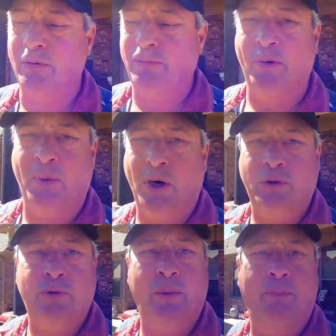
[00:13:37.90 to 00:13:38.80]
from our
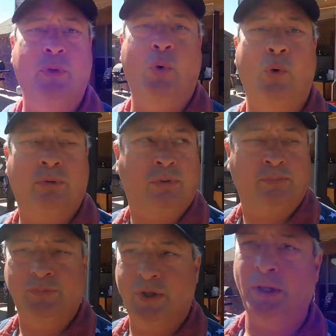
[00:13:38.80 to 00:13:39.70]
trip north
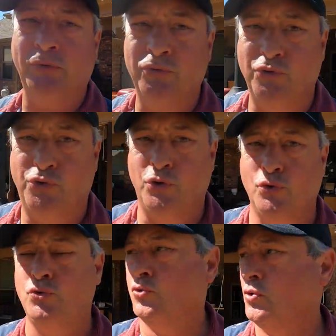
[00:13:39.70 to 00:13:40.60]

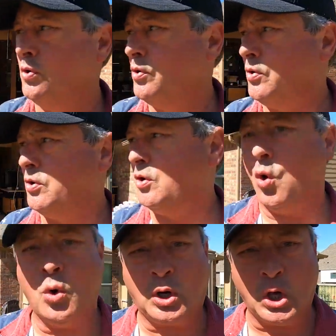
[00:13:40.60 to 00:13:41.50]
into
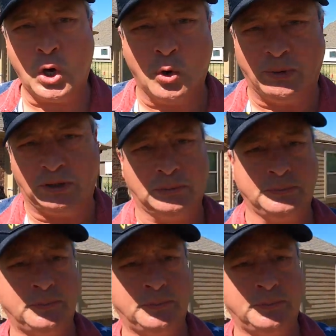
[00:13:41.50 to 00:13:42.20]
Oklahoma.